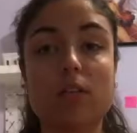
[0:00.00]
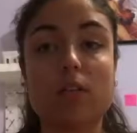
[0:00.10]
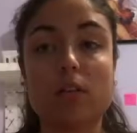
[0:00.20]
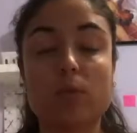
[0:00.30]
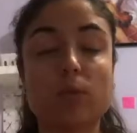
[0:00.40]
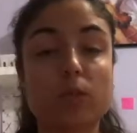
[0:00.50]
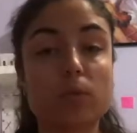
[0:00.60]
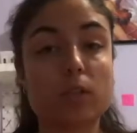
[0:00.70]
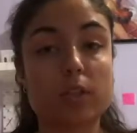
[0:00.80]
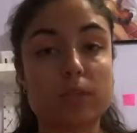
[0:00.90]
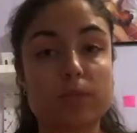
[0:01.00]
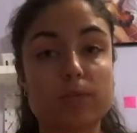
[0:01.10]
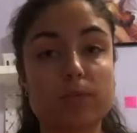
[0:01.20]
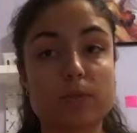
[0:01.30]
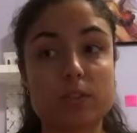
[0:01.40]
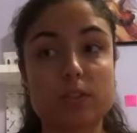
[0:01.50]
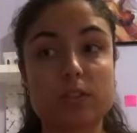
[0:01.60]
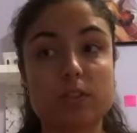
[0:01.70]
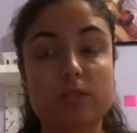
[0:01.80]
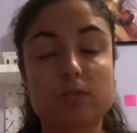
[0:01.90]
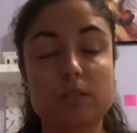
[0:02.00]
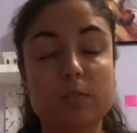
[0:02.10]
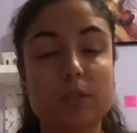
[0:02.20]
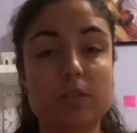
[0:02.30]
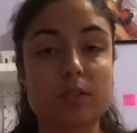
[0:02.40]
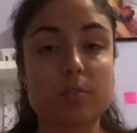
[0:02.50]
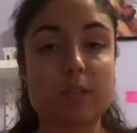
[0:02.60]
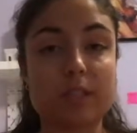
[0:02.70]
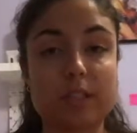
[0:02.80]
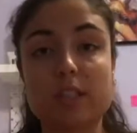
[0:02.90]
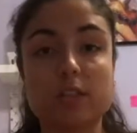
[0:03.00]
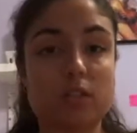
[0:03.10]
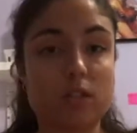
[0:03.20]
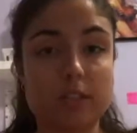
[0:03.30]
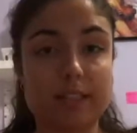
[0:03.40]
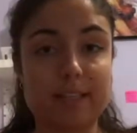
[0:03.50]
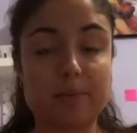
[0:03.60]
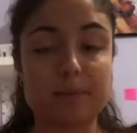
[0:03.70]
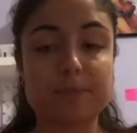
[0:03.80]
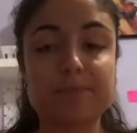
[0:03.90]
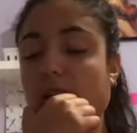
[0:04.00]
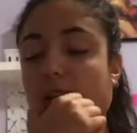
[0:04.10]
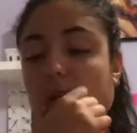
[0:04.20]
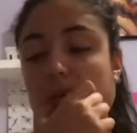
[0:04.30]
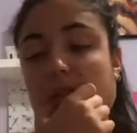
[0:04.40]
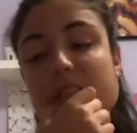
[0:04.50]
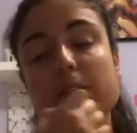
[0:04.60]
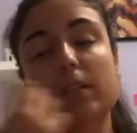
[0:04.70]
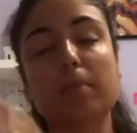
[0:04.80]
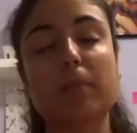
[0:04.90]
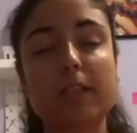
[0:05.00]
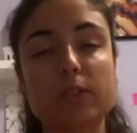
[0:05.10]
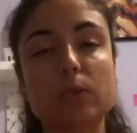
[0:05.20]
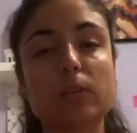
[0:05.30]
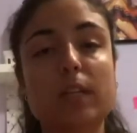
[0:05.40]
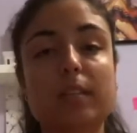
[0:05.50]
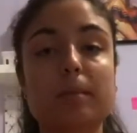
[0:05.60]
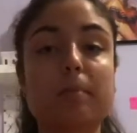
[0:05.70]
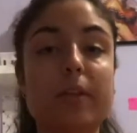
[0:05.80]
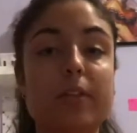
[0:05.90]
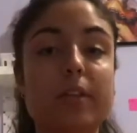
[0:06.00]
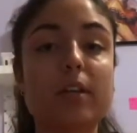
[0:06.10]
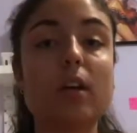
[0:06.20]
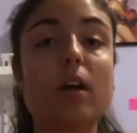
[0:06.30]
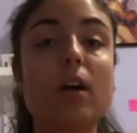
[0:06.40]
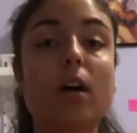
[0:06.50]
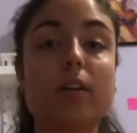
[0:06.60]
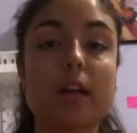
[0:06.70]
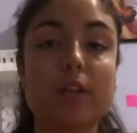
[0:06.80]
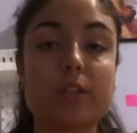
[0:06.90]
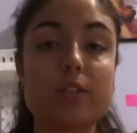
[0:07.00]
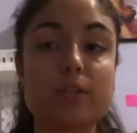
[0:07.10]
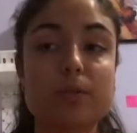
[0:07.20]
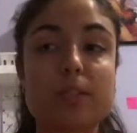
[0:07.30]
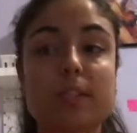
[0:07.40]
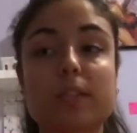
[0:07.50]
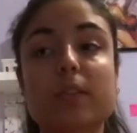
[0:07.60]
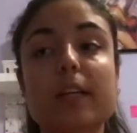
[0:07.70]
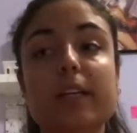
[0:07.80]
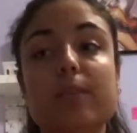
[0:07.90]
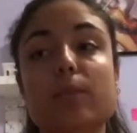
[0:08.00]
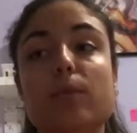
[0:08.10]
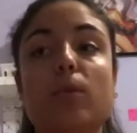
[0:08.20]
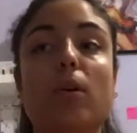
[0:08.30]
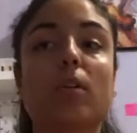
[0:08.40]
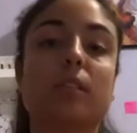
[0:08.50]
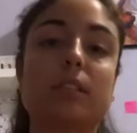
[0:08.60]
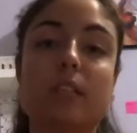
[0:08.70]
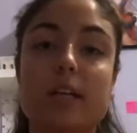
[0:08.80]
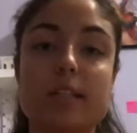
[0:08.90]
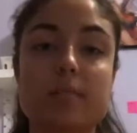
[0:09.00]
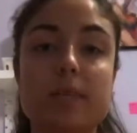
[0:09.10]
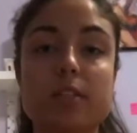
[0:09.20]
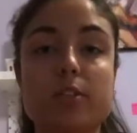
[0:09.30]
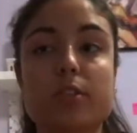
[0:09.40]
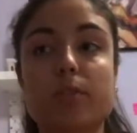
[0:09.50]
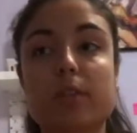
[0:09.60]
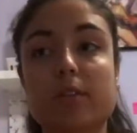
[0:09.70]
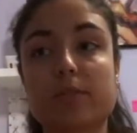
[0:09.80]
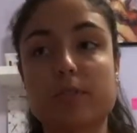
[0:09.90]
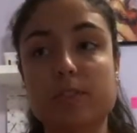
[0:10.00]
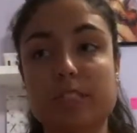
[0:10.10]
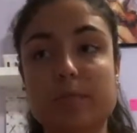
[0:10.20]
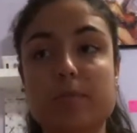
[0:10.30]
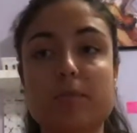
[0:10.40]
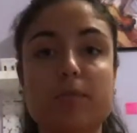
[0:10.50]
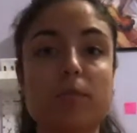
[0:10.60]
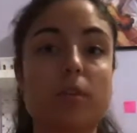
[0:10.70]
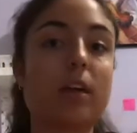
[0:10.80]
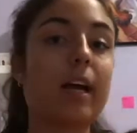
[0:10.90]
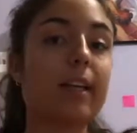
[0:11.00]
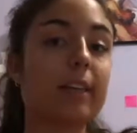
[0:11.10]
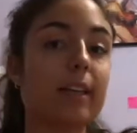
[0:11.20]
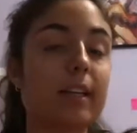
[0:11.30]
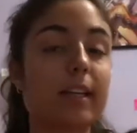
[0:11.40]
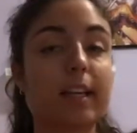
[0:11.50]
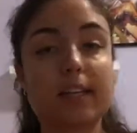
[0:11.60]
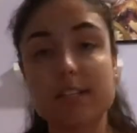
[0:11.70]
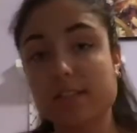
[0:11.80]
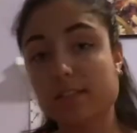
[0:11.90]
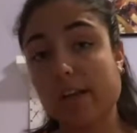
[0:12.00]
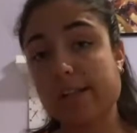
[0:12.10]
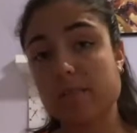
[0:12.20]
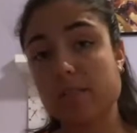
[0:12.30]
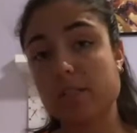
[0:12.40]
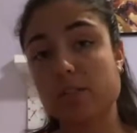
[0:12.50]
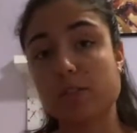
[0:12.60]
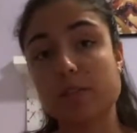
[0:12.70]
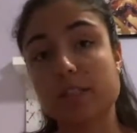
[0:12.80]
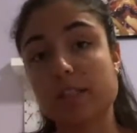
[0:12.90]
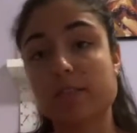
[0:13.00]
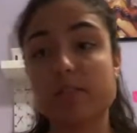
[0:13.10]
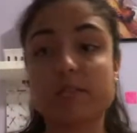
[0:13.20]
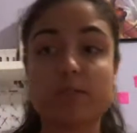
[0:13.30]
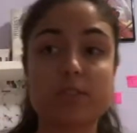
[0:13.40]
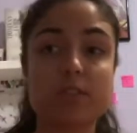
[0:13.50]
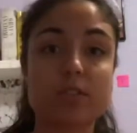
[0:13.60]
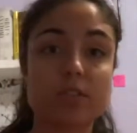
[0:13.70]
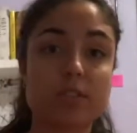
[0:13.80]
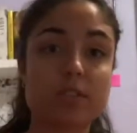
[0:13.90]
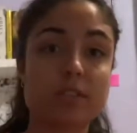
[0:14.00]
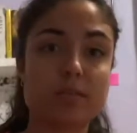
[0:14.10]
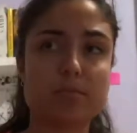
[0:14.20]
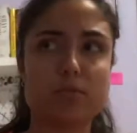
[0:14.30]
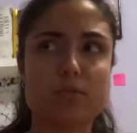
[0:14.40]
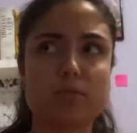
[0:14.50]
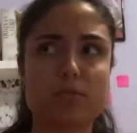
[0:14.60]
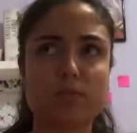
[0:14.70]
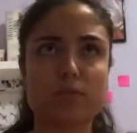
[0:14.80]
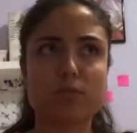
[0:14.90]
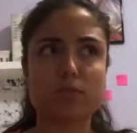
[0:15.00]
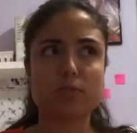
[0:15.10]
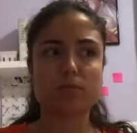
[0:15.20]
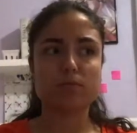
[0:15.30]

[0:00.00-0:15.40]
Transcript: on what you want your first semester to be like. It's all a gamble. I know that my school has a method on how they do it. Like if you are a science major, you get first dibs. If you are athletic and in a science major, you get even firster dibs first.